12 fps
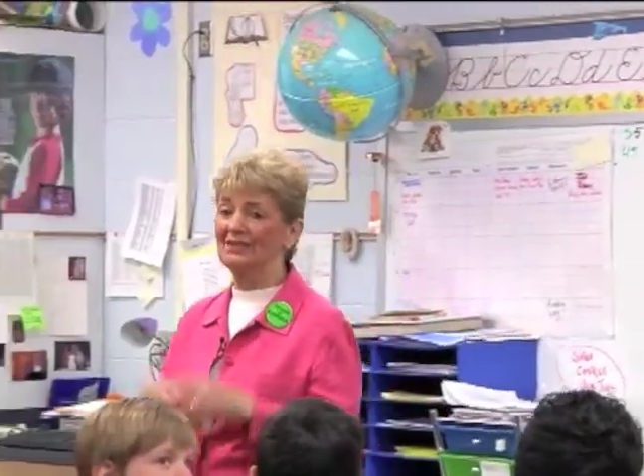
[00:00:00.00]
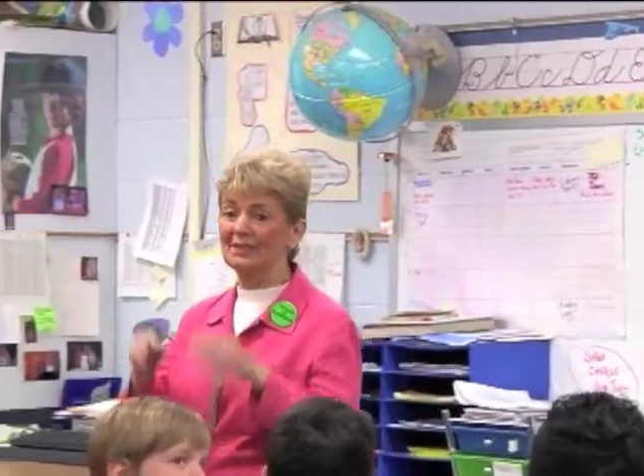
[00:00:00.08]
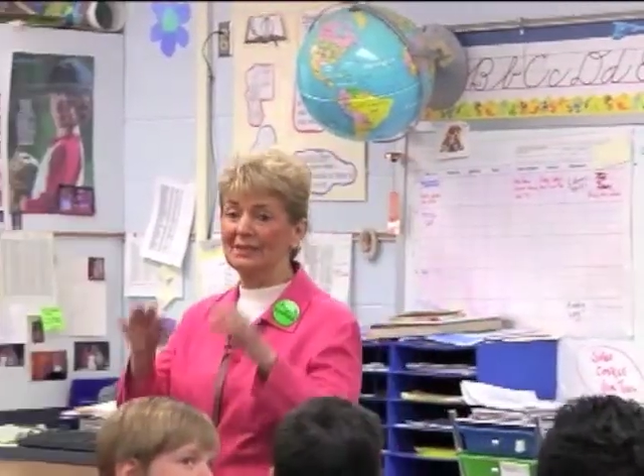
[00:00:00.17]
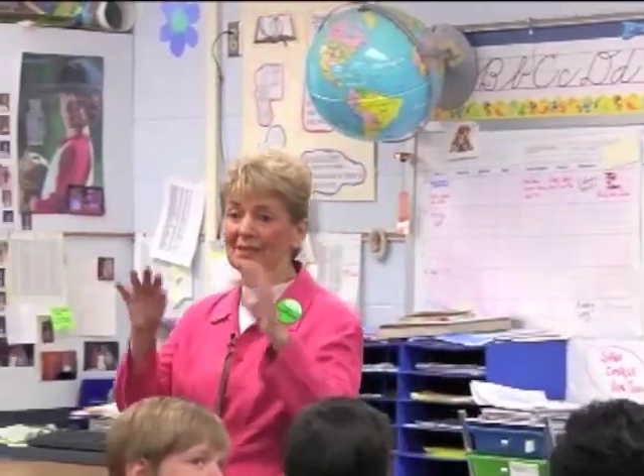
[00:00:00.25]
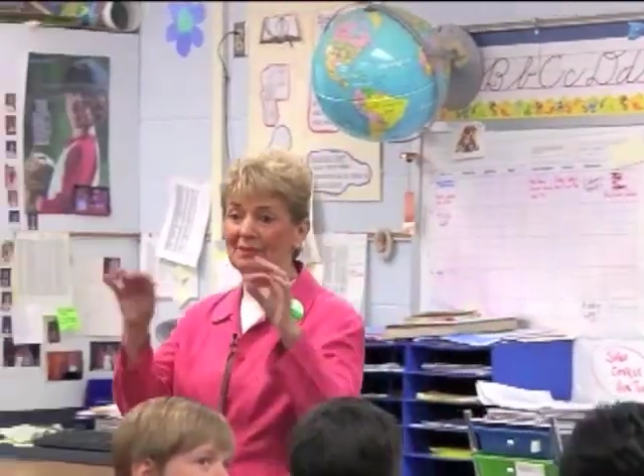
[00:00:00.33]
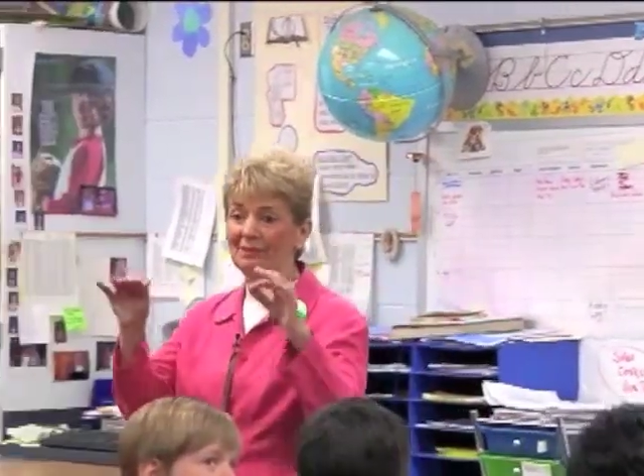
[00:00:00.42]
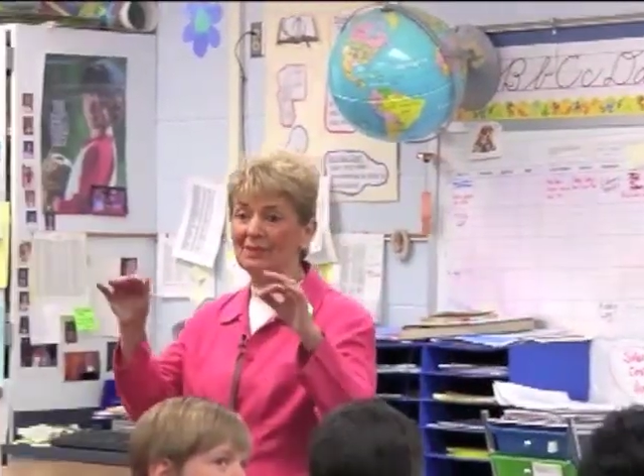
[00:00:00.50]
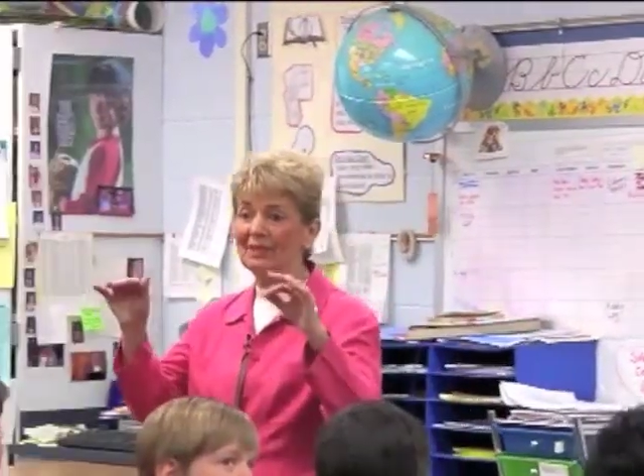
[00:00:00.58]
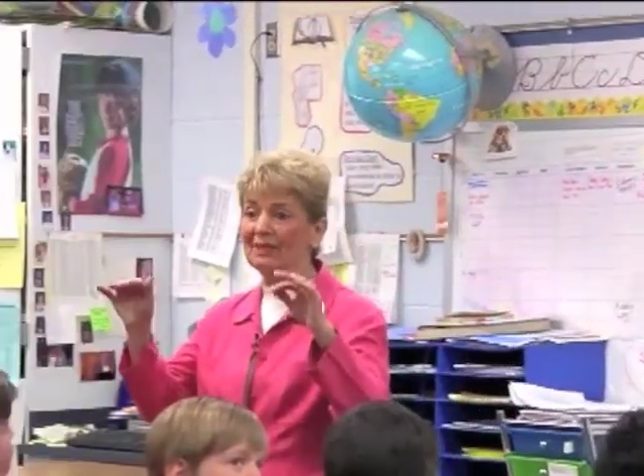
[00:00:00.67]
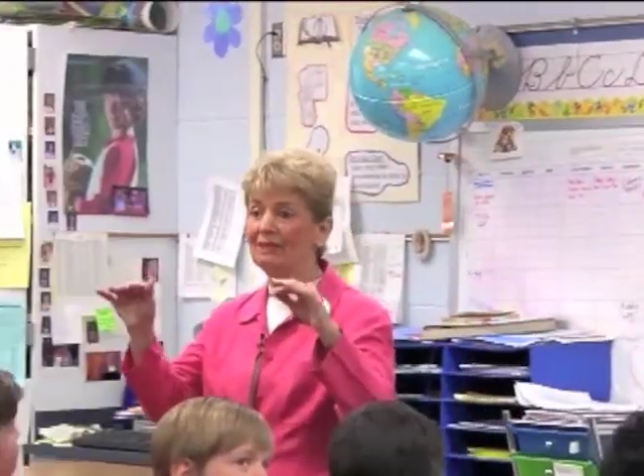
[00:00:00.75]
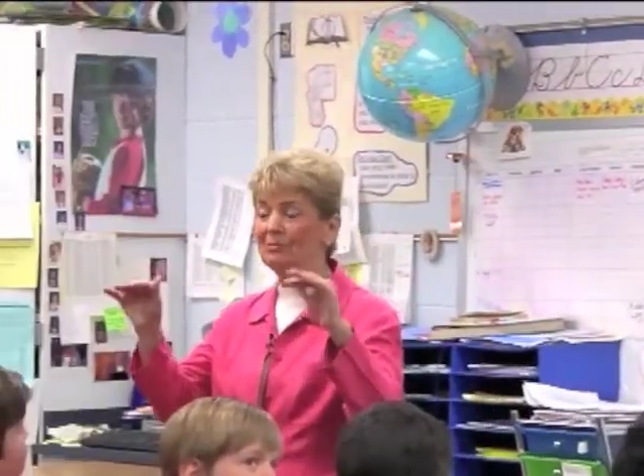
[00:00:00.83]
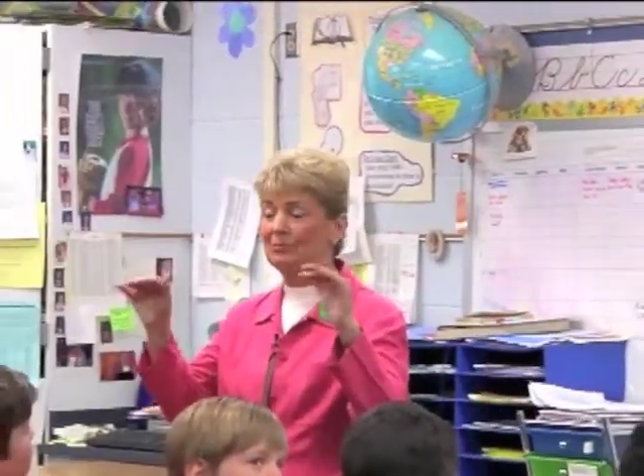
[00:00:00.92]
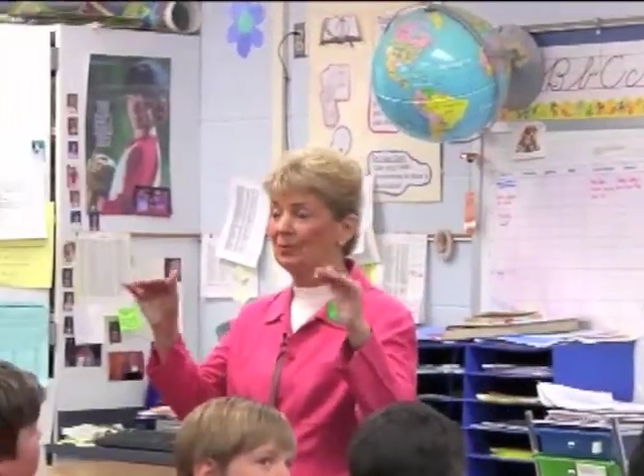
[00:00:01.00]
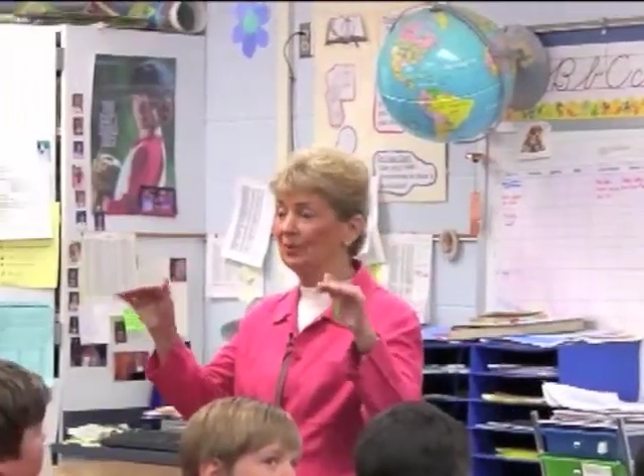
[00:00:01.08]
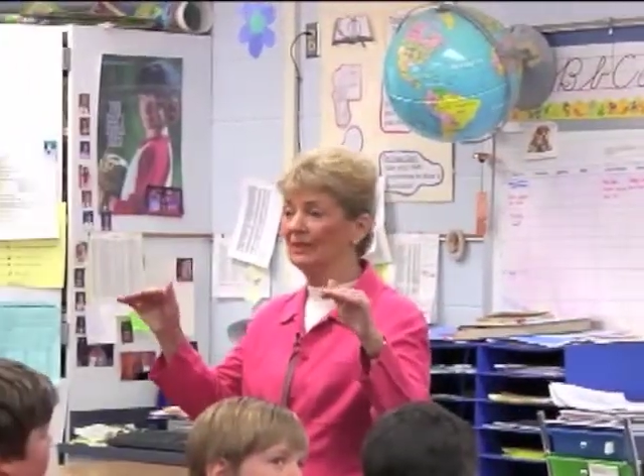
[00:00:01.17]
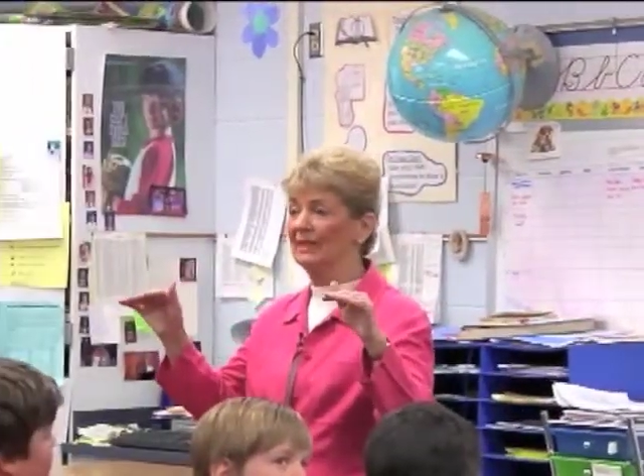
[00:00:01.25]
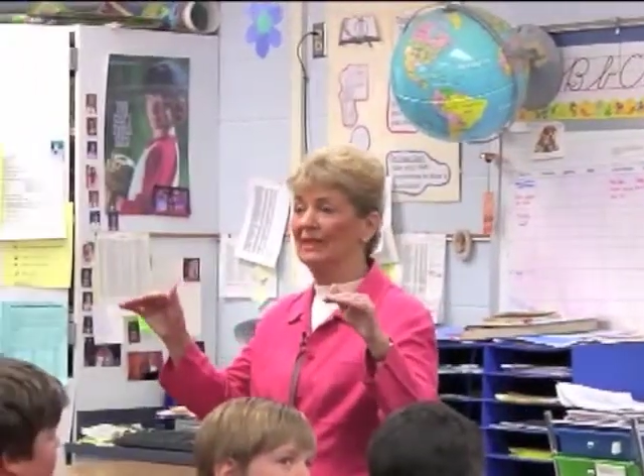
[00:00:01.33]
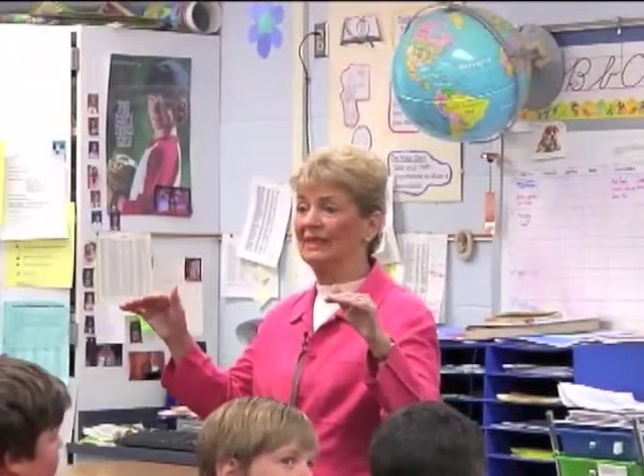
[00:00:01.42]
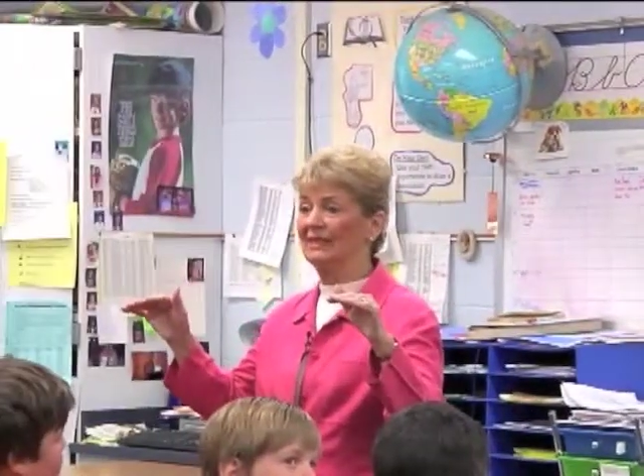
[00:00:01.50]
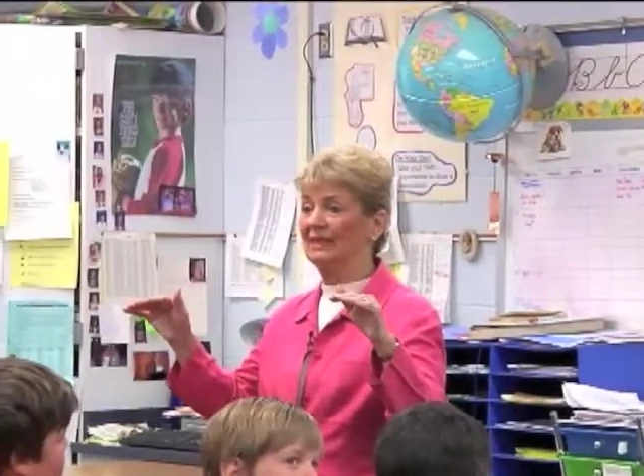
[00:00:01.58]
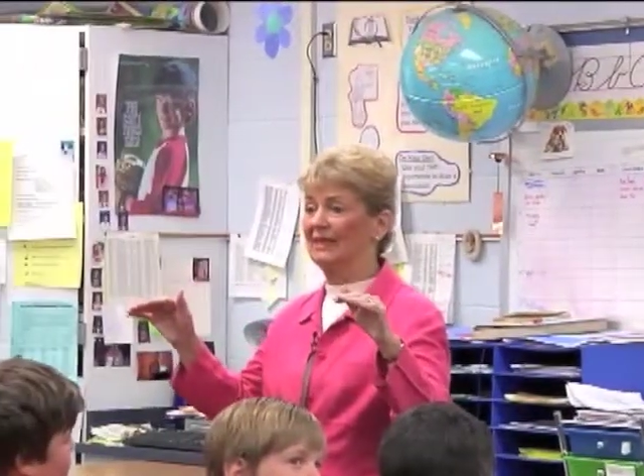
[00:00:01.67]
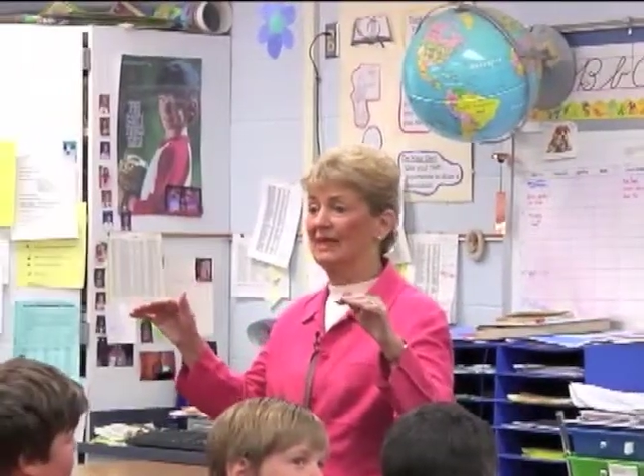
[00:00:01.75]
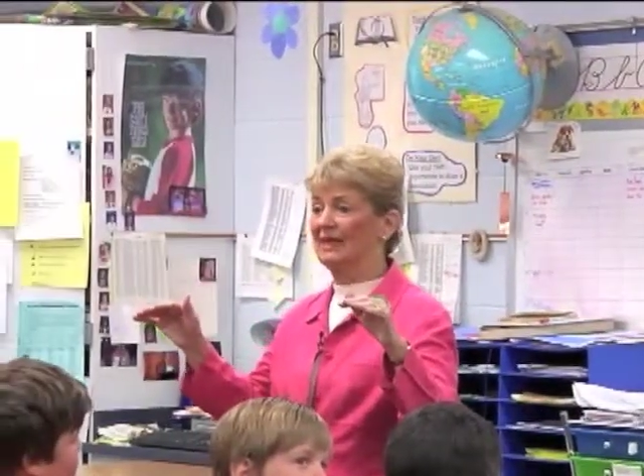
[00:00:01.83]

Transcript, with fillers: sibling bullying